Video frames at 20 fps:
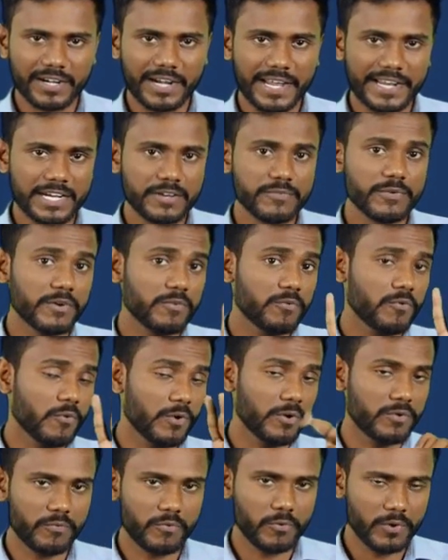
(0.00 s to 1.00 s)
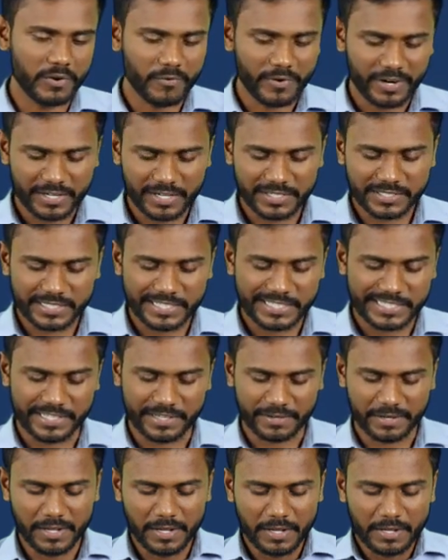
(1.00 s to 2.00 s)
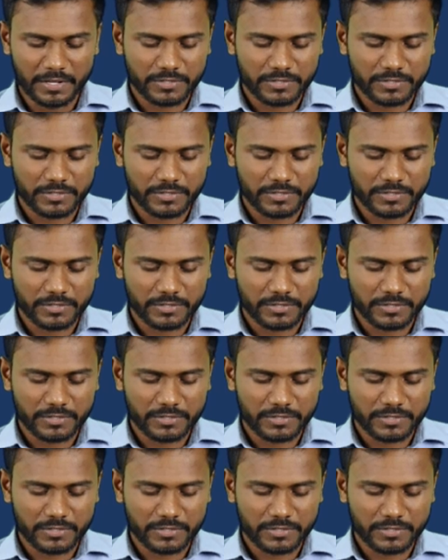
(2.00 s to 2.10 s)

likely for four quarters in the year.